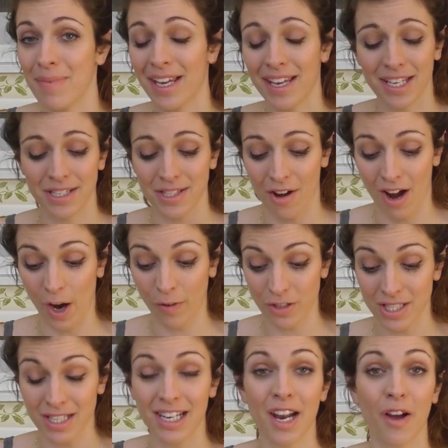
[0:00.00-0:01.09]
because I've
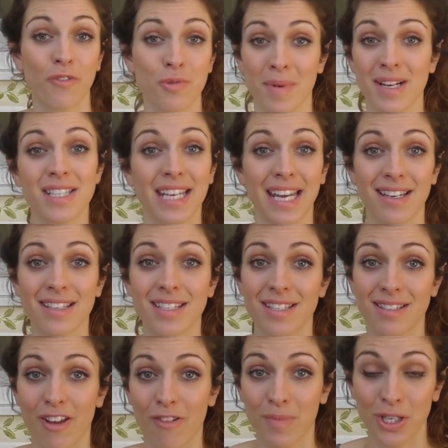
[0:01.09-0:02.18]
just loved my skin
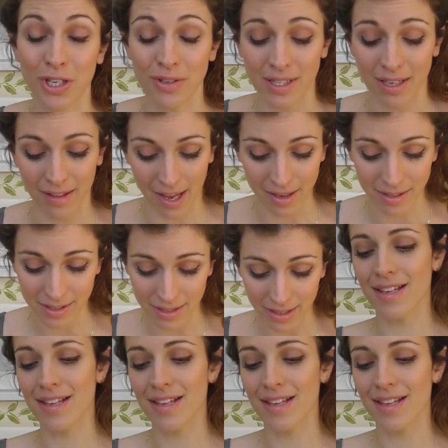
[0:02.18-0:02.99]
since I've been using this.